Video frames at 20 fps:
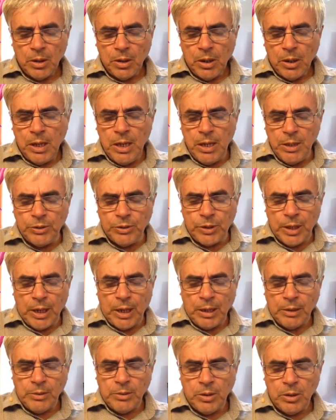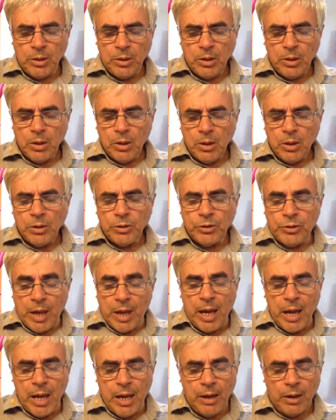he said,
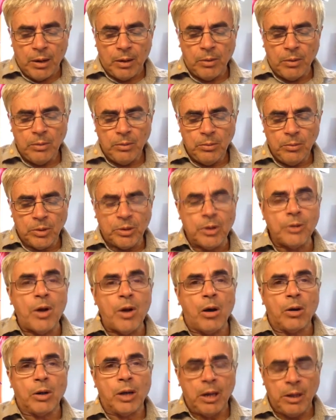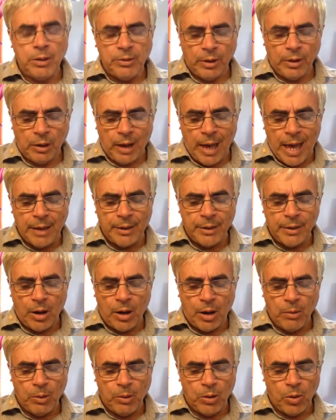"Stay here with the donkey, the lad and
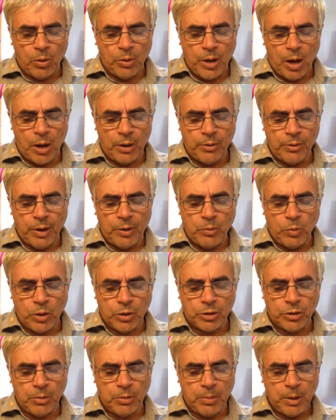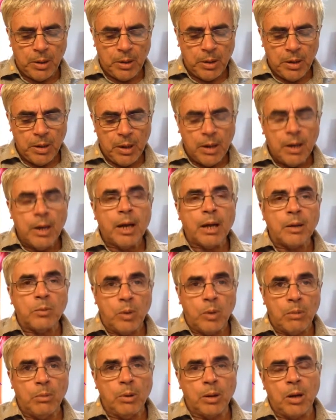I will go yonder and worship, and
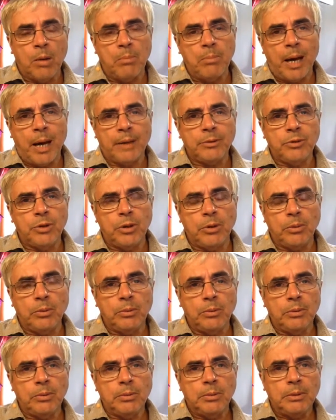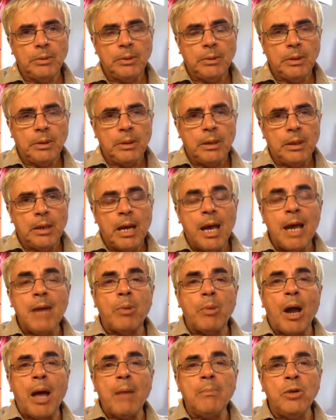we will come back to you."
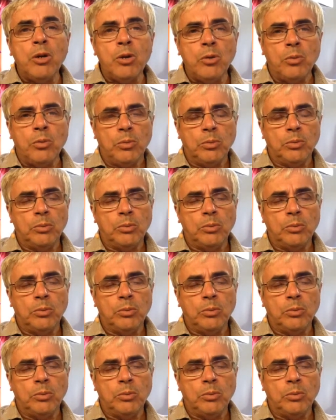Abraham knew